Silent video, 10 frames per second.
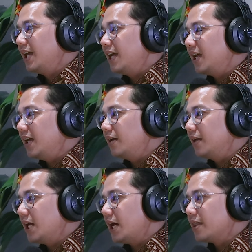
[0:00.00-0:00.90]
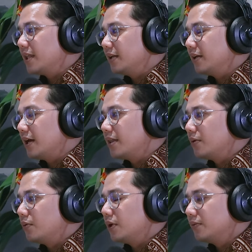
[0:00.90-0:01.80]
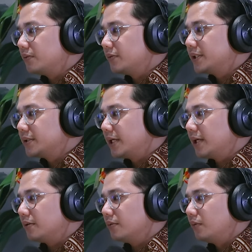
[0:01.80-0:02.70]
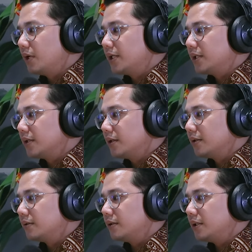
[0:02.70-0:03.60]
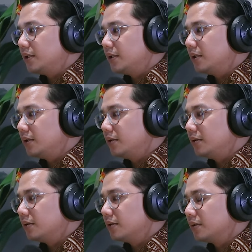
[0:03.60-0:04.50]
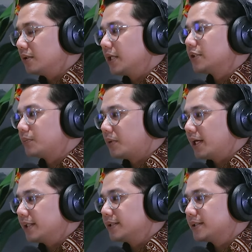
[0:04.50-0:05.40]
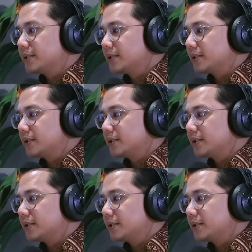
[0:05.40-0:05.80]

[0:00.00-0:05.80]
and I think one of the reasons that why the enterprise